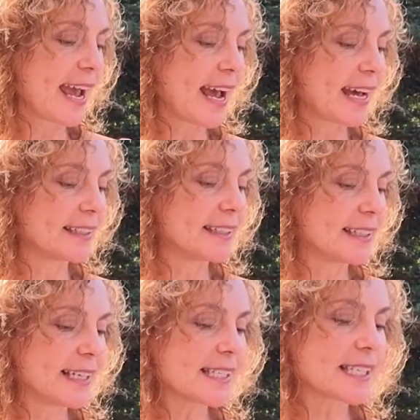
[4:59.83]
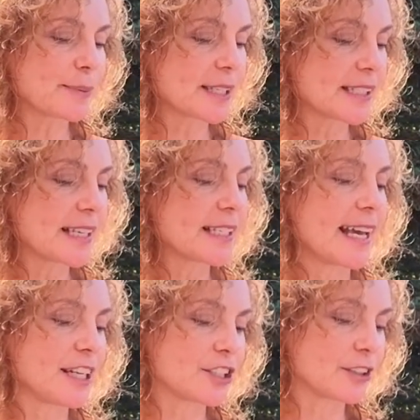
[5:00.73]
And these substances
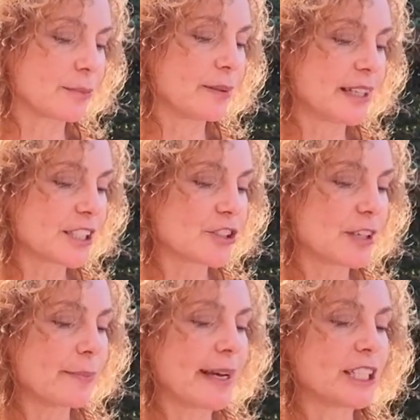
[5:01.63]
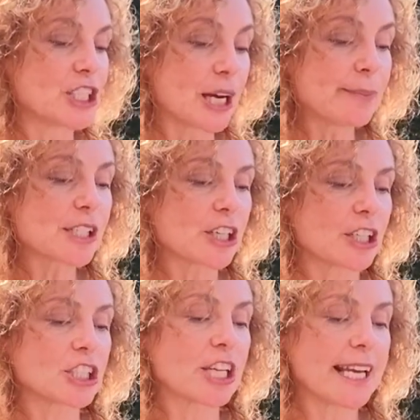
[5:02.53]
enter the bloodstream and
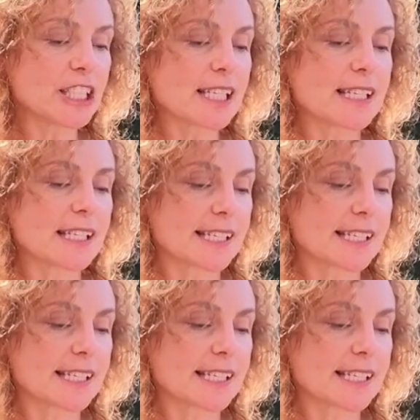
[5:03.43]
jumpstart changes in